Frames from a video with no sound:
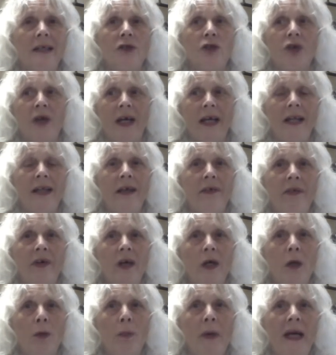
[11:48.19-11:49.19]
trying their
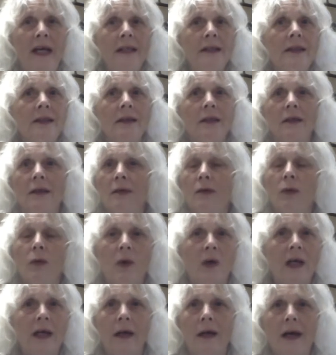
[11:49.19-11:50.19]
very best
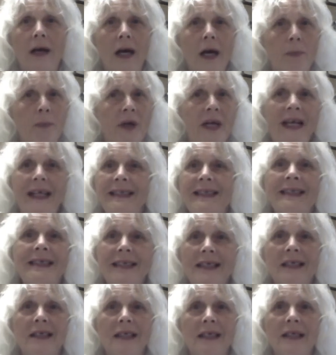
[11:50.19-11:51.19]
up against
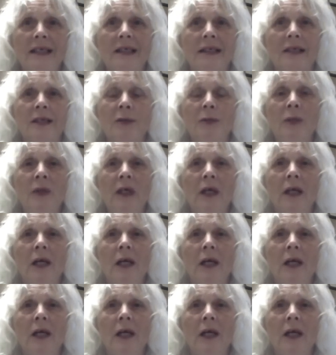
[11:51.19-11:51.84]
the system.